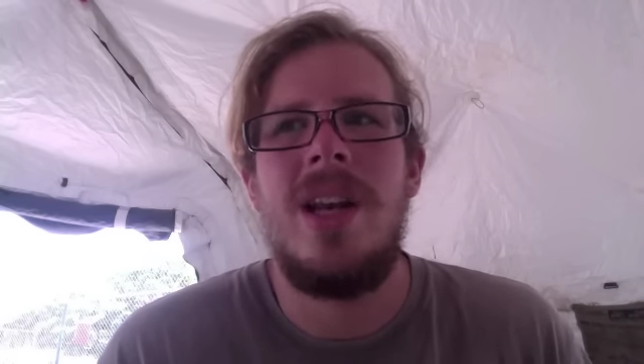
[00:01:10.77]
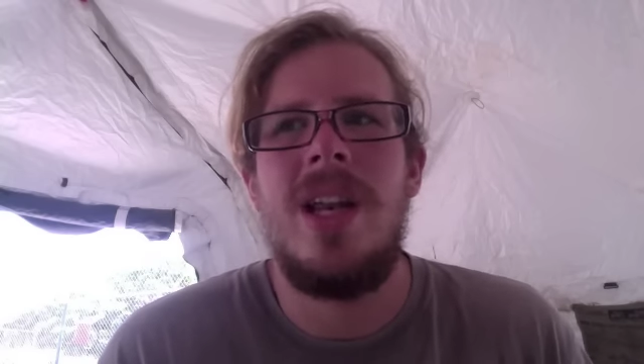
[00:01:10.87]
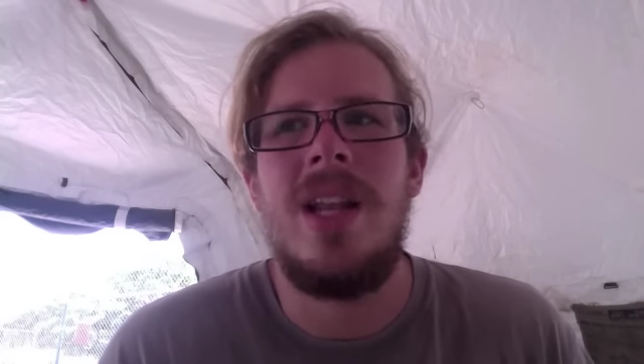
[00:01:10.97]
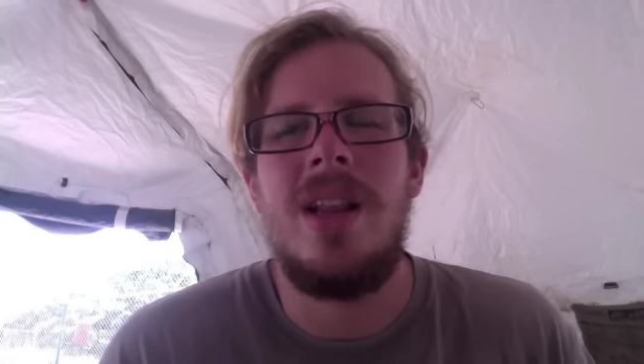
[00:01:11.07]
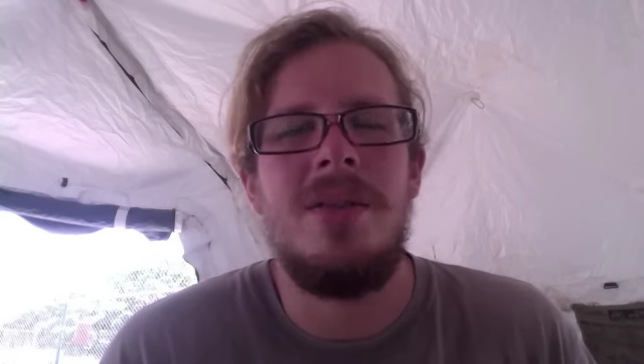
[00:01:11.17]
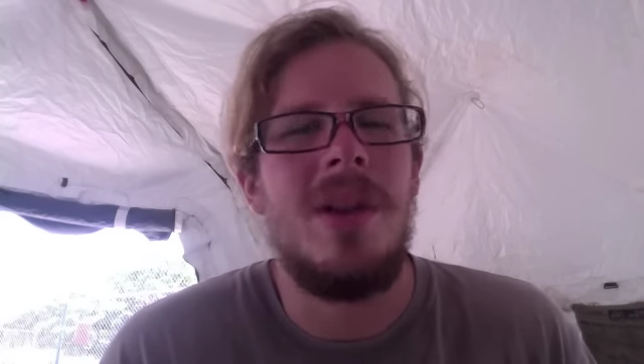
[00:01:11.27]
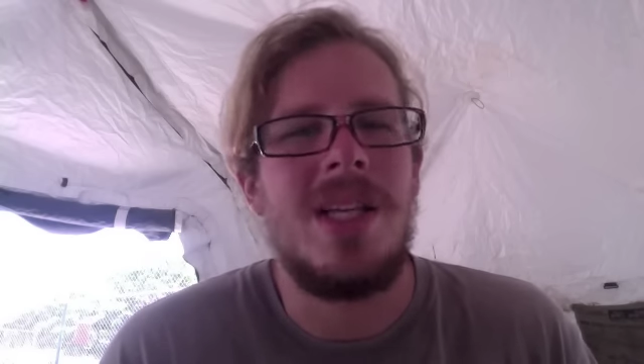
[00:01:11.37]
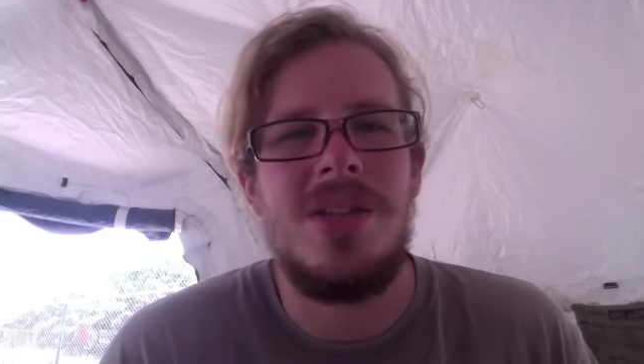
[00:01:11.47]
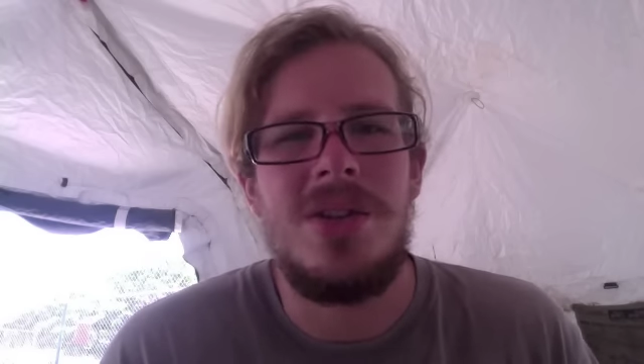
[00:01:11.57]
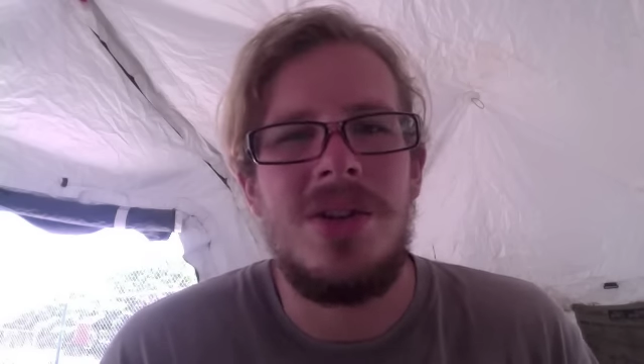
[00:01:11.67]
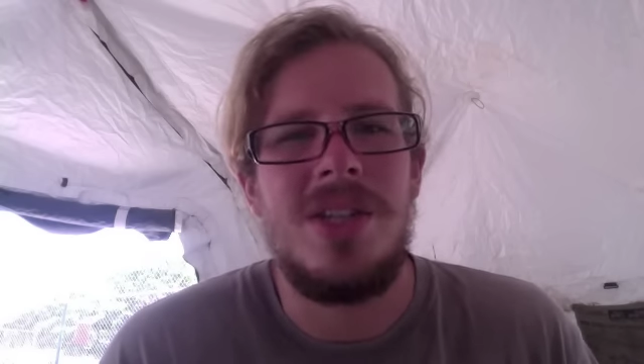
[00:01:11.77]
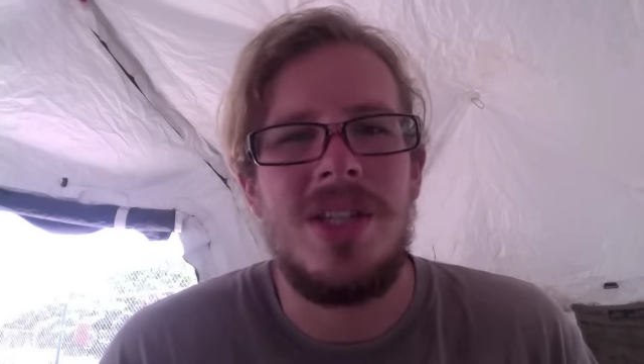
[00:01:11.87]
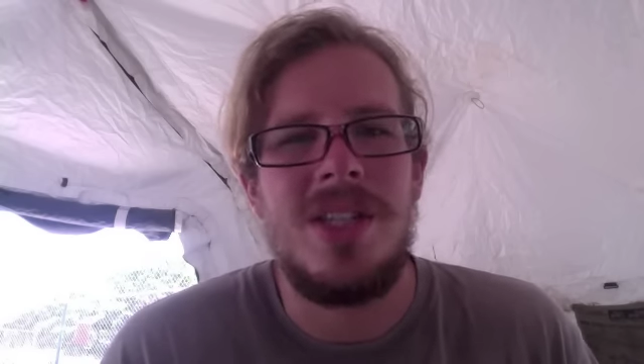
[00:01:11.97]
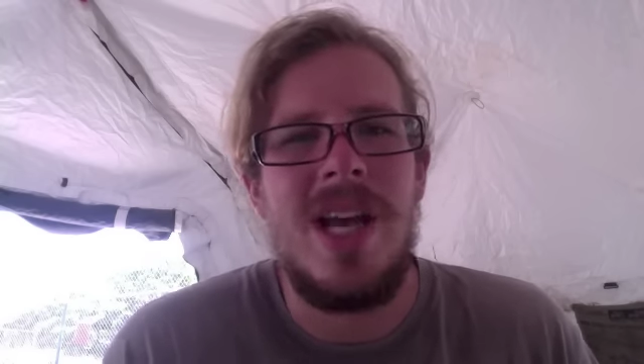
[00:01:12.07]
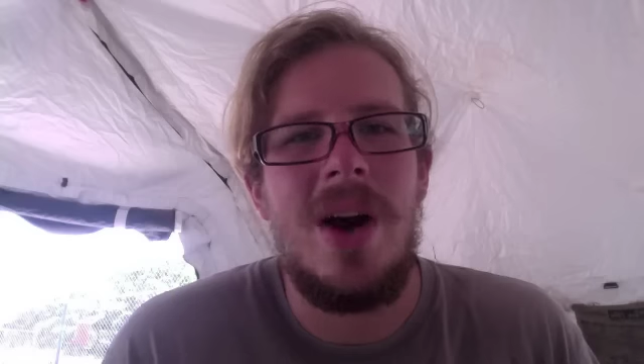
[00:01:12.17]
in less than
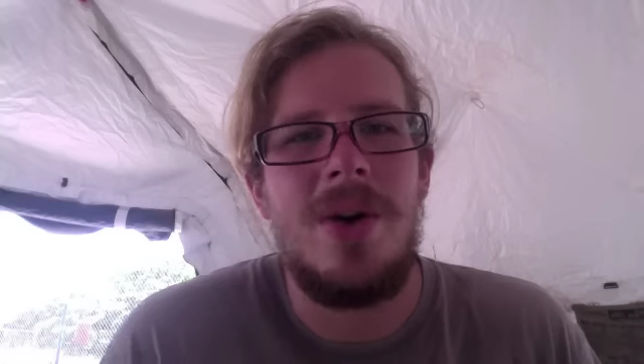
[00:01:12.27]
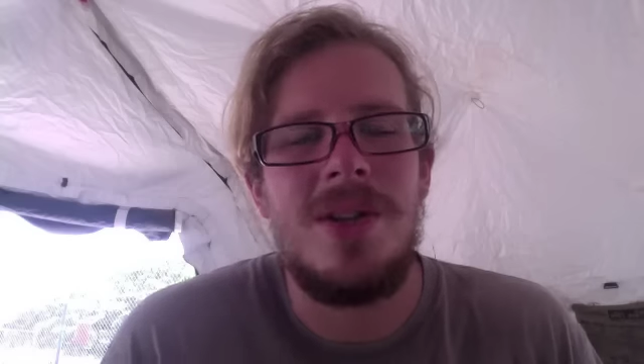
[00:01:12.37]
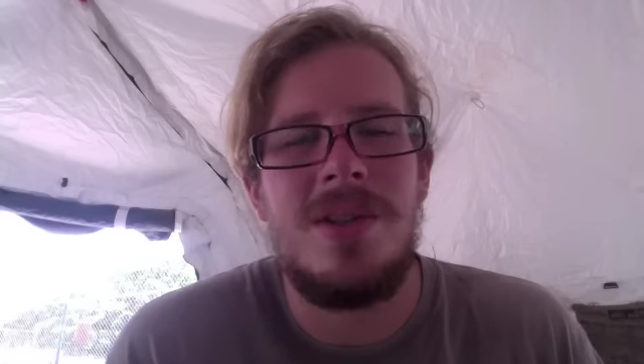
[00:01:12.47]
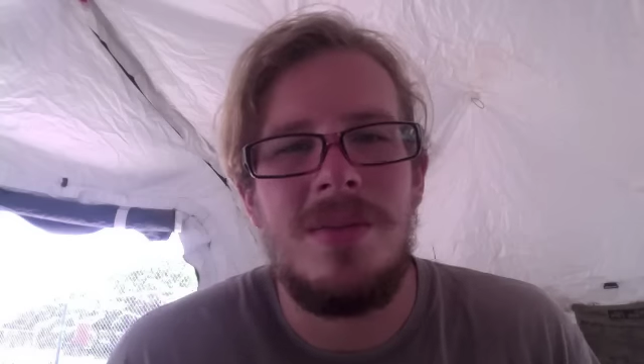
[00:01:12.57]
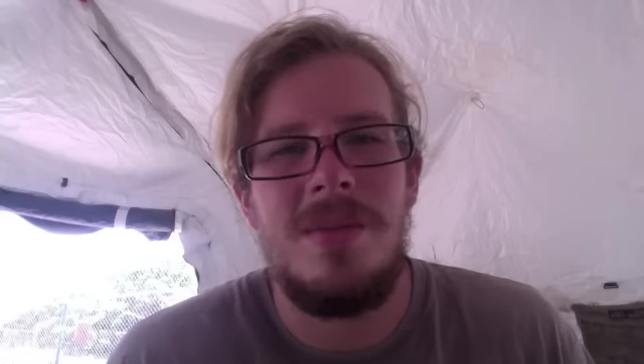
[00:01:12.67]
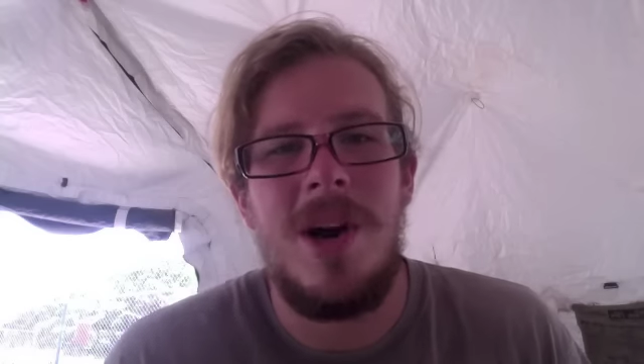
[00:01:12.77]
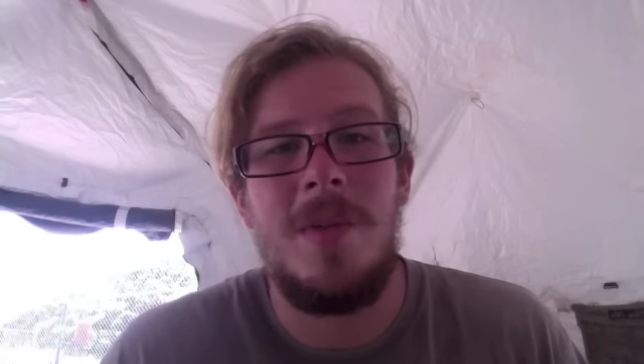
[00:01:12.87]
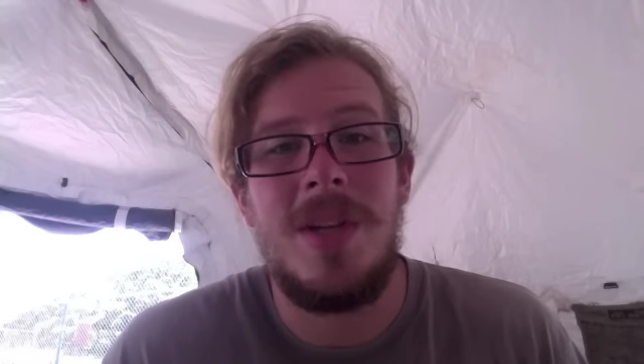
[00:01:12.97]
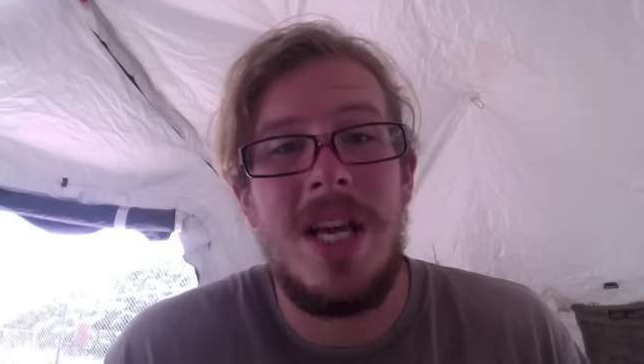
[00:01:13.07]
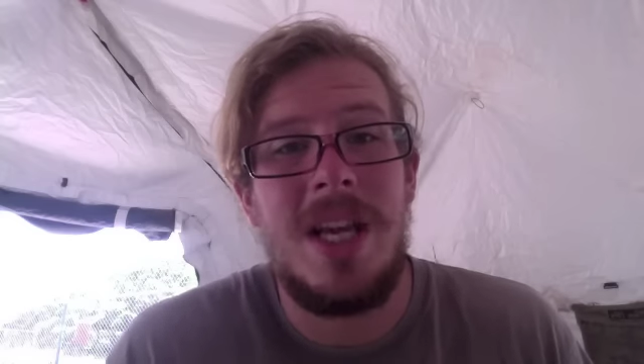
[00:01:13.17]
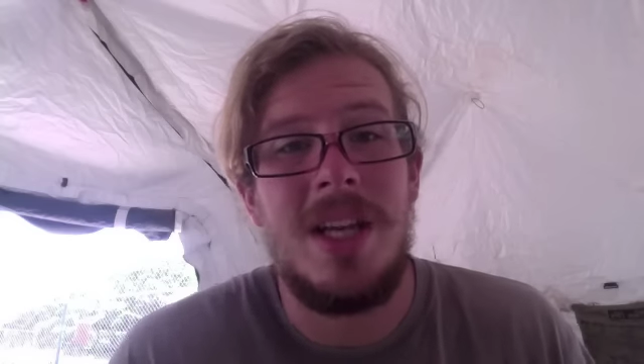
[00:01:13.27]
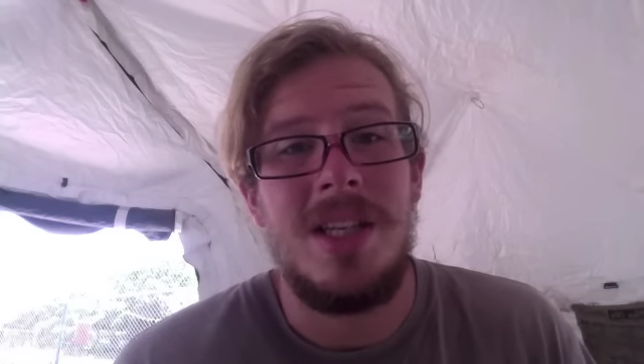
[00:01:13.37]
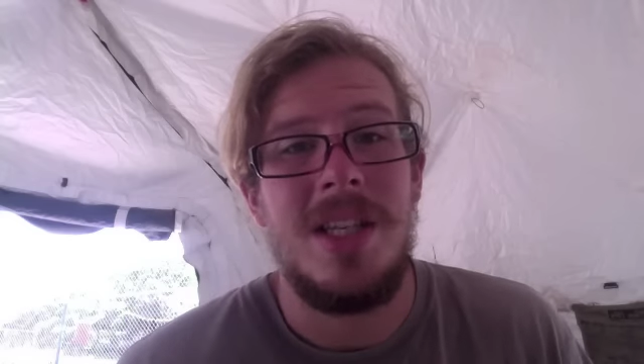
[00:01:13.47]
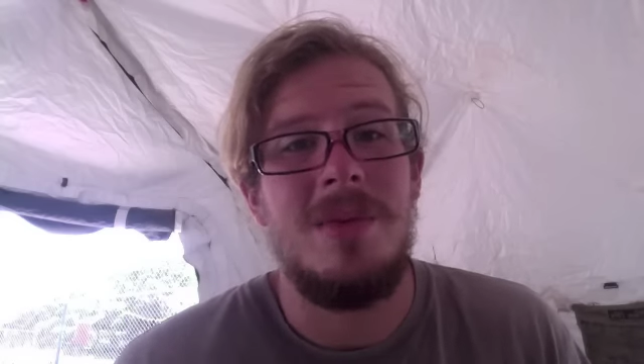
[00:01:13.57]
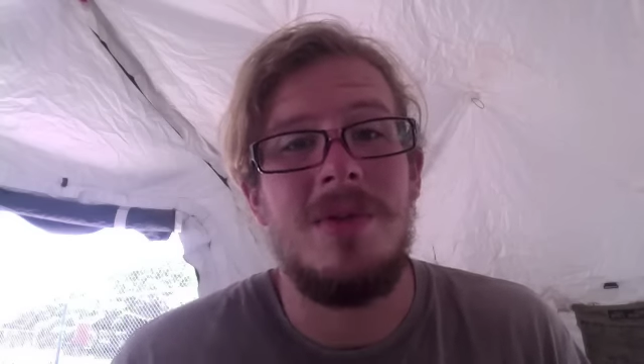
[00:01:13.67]
36 hours I'll be taking a
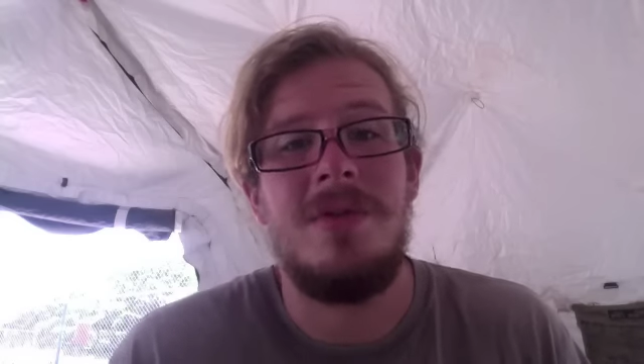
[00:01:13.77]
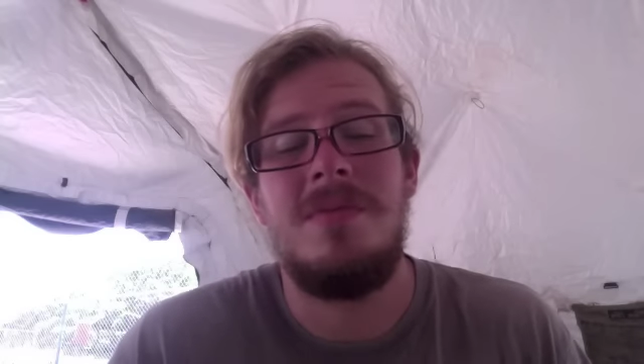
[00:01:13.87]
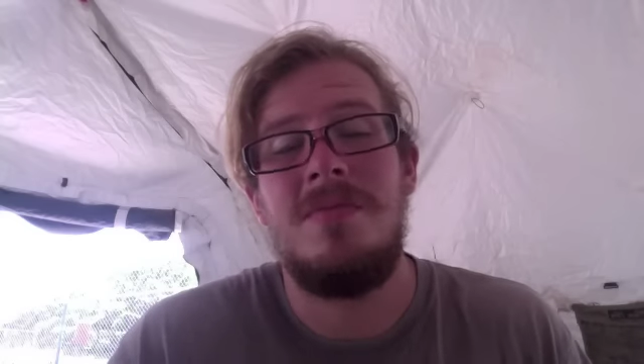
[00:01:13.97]
team of